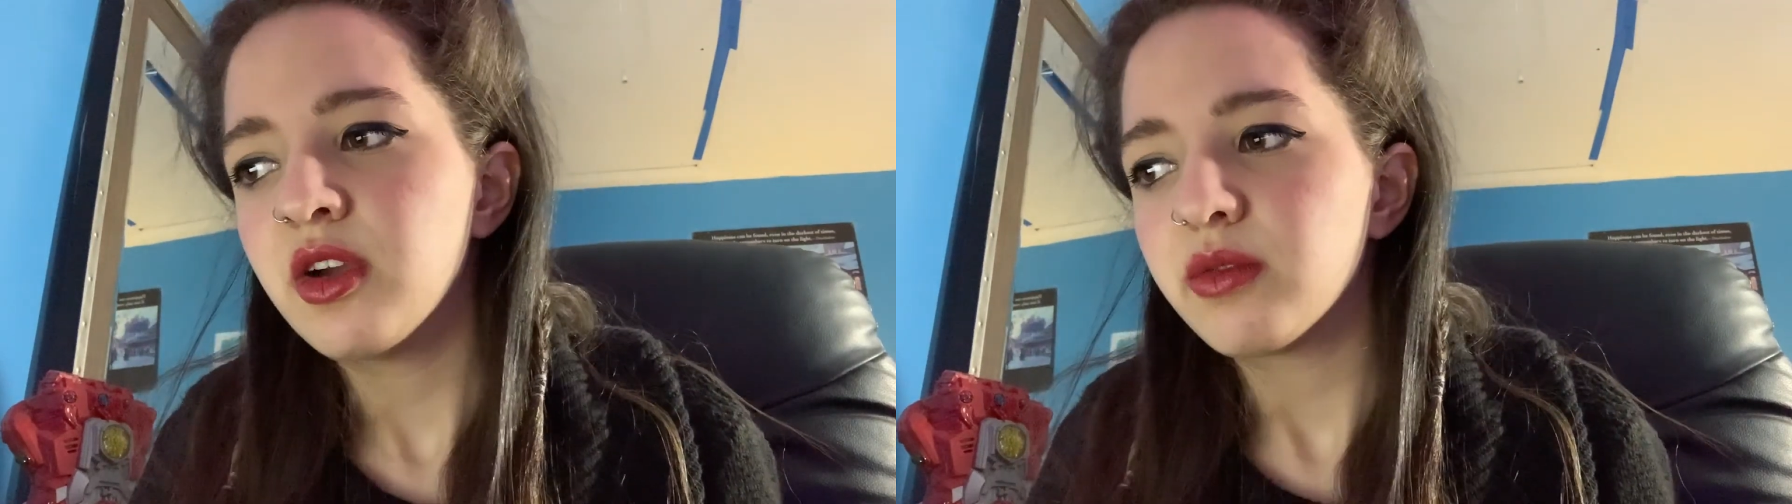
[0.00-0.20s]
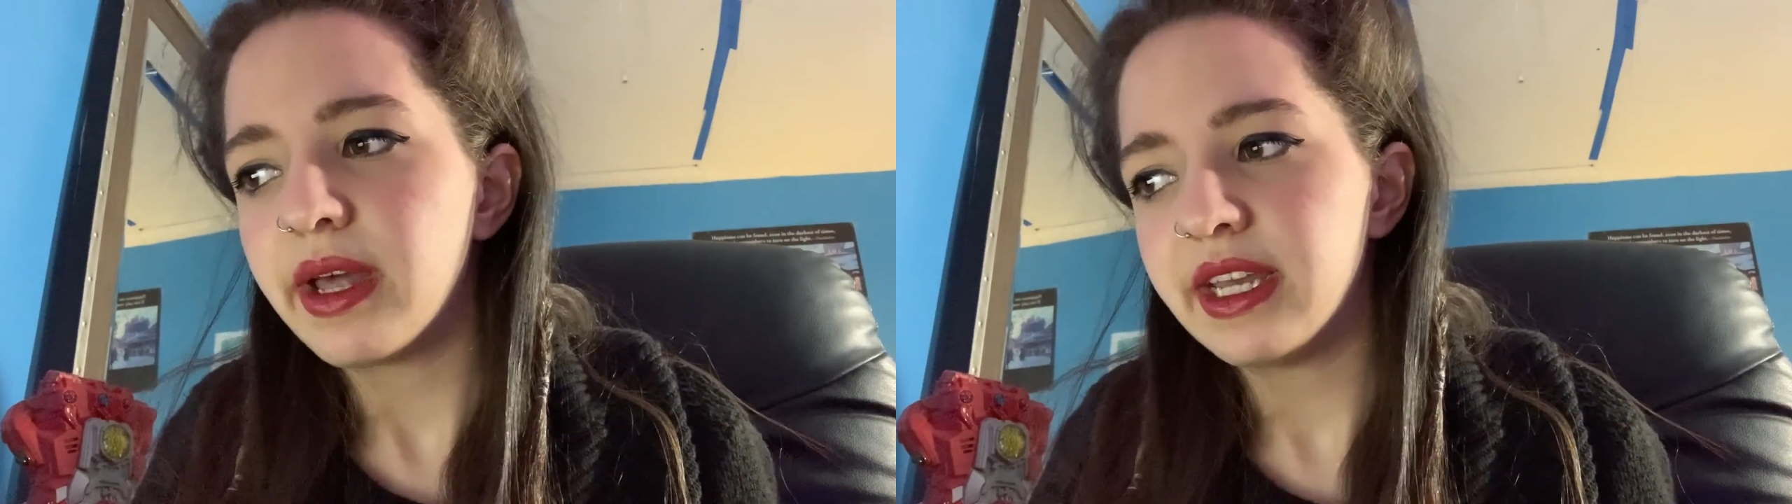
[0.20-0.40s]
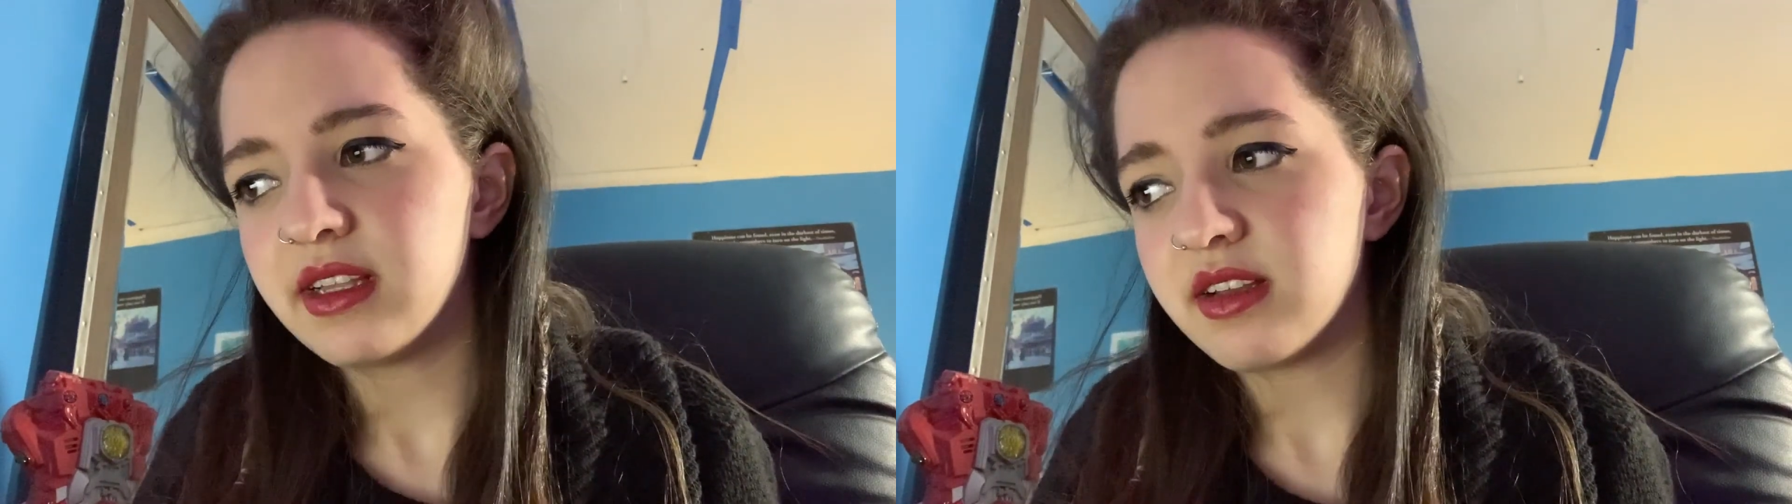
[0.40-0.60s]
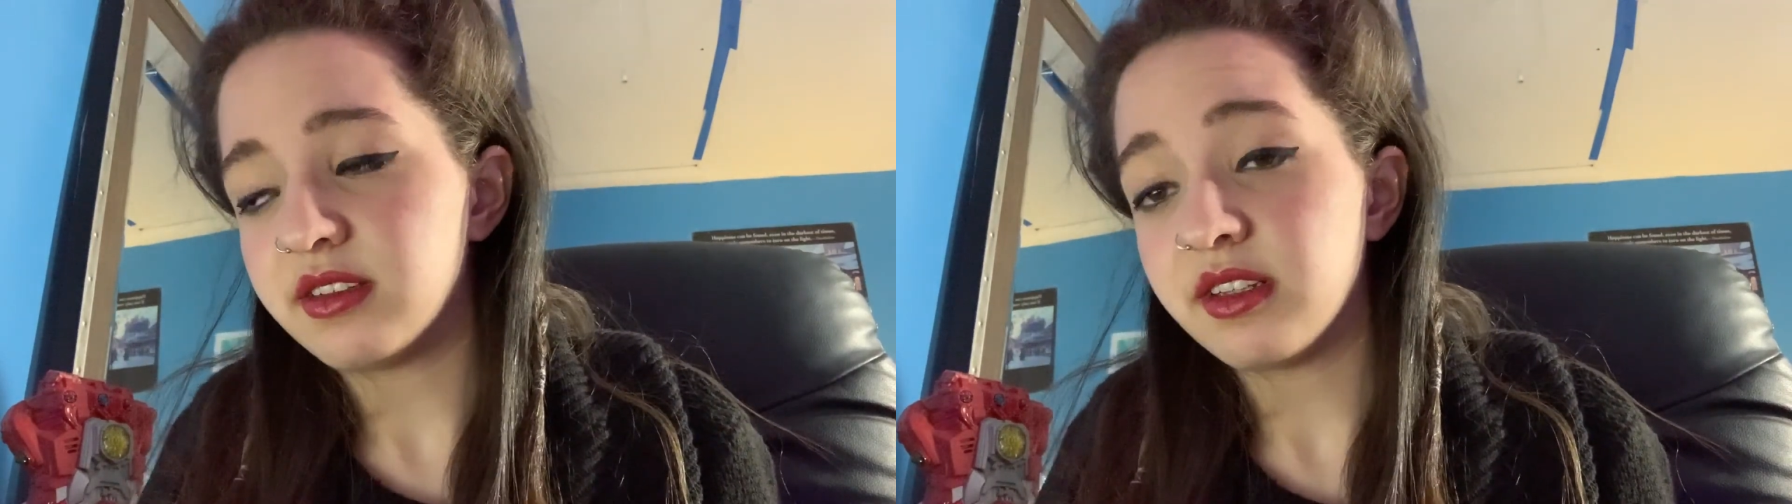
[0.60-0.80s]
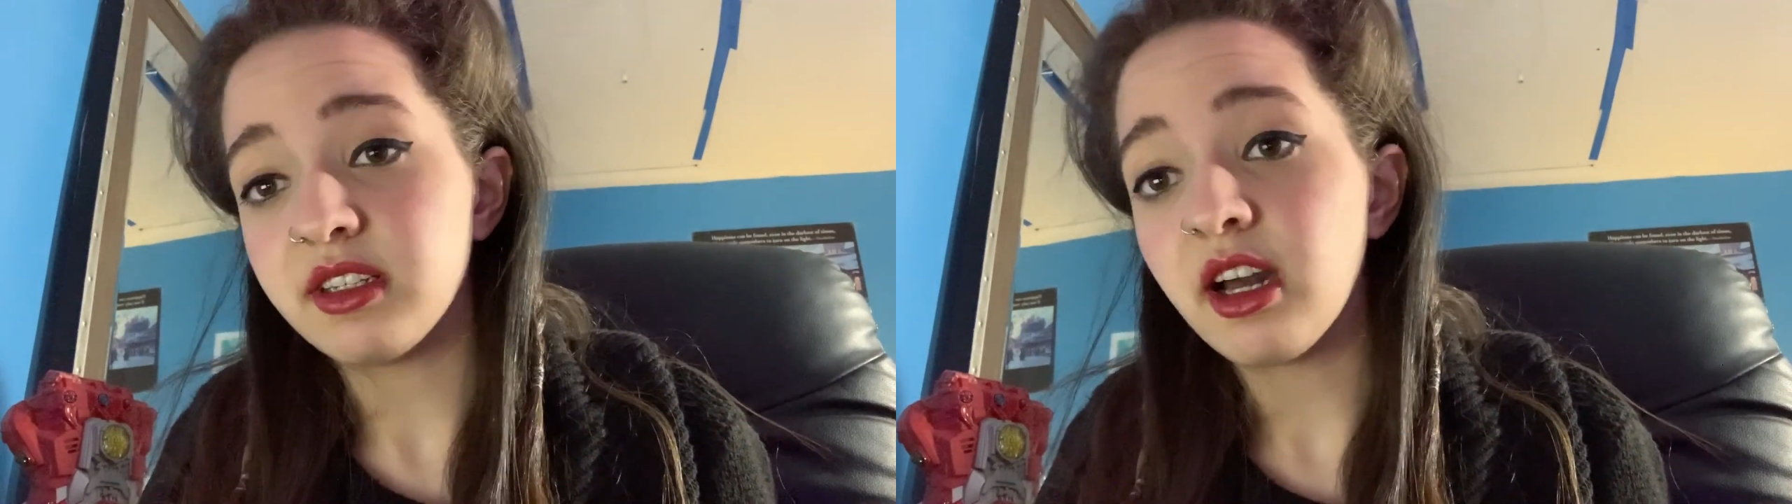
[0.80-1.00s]
writing a letter
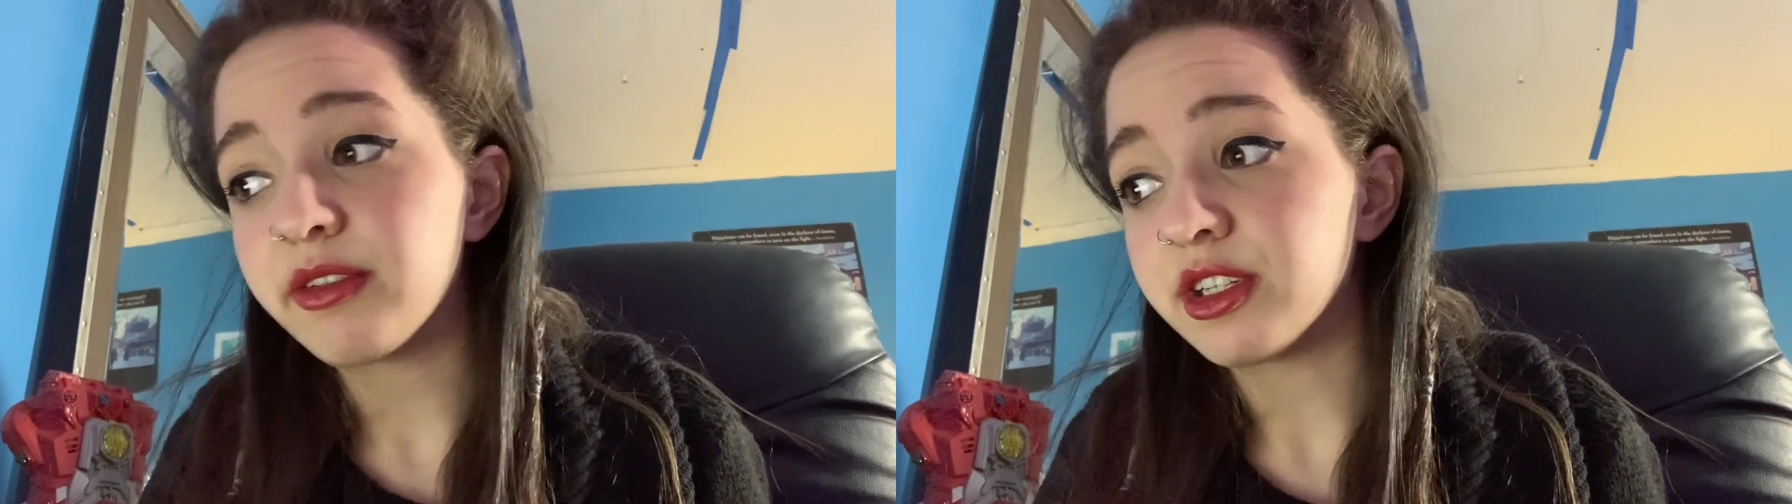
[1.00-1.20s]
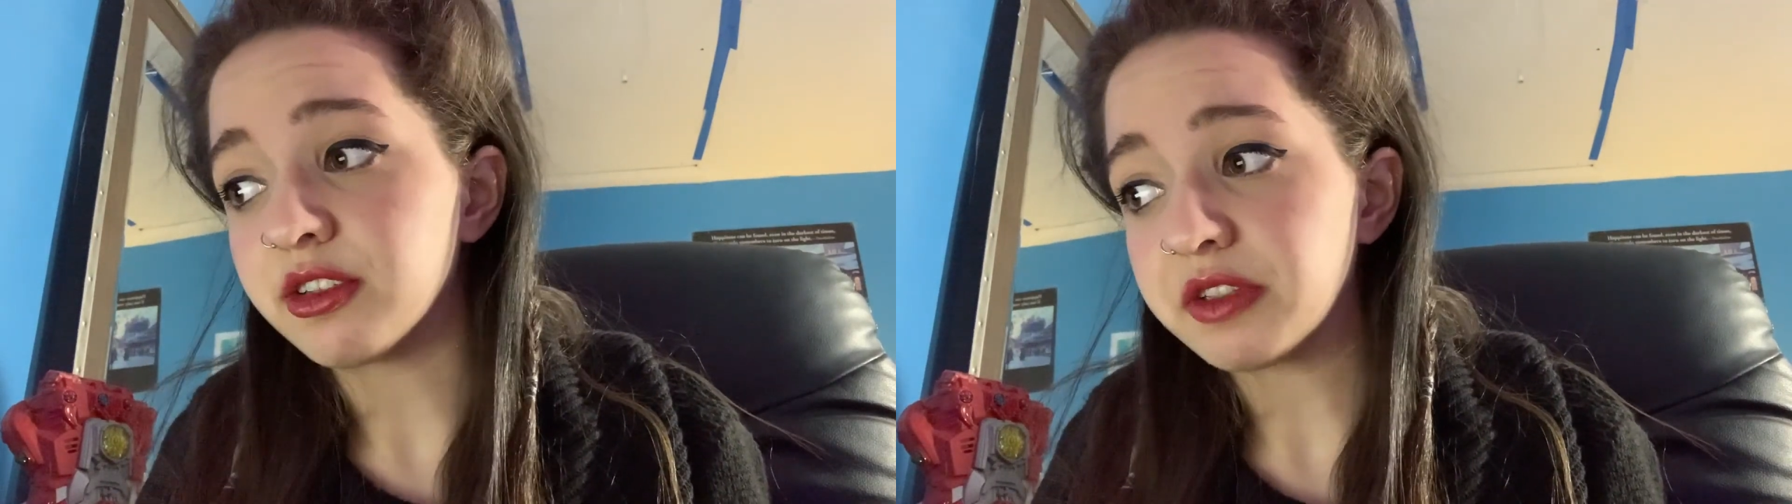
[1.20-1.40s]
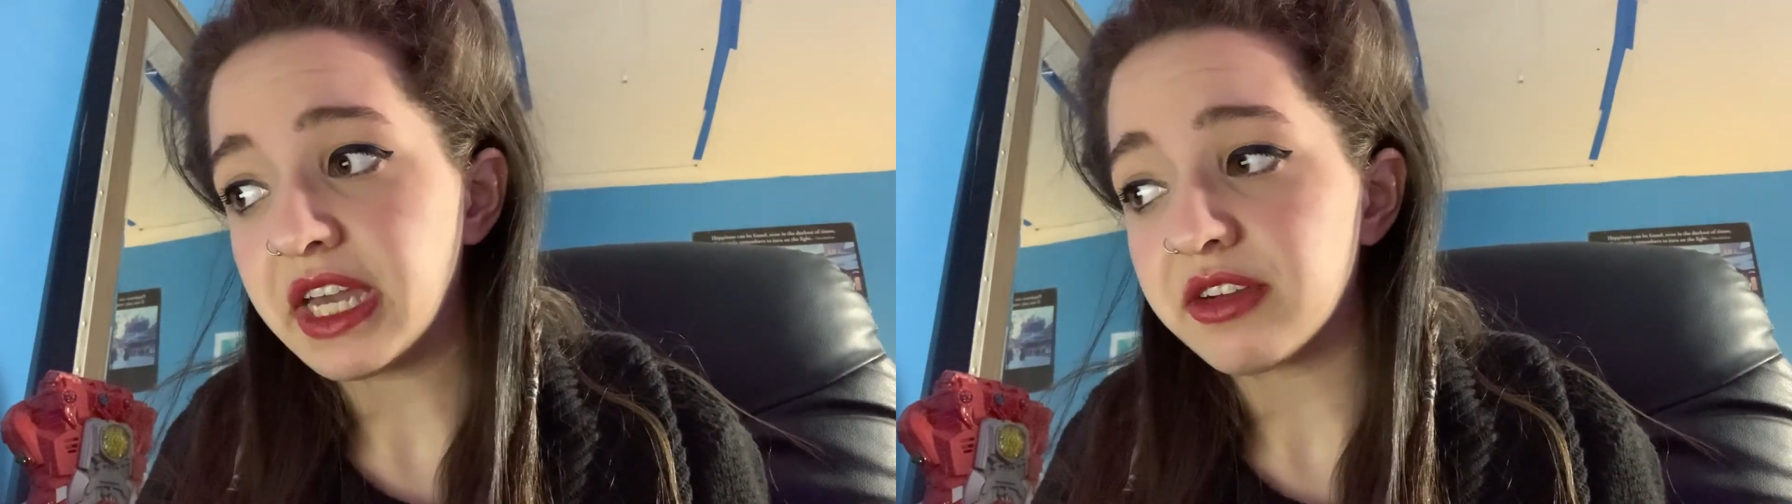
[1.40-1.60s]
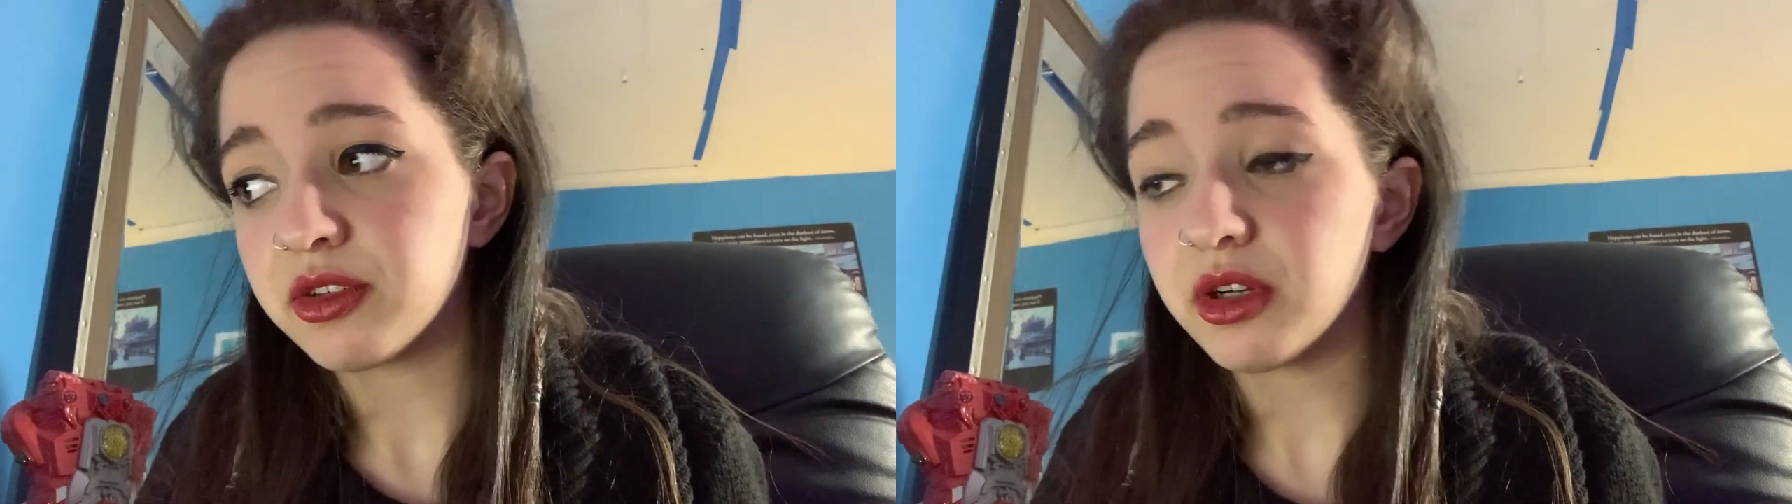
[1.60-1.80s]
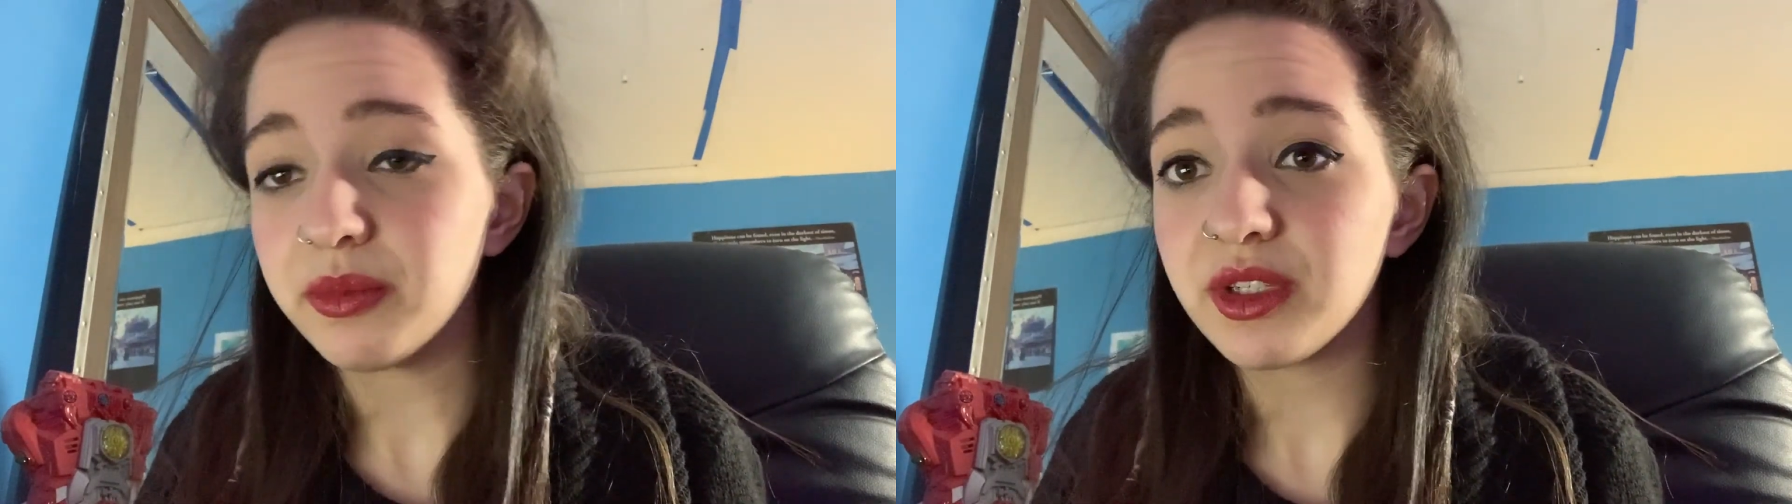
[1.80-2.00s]
to the governor of Cantor in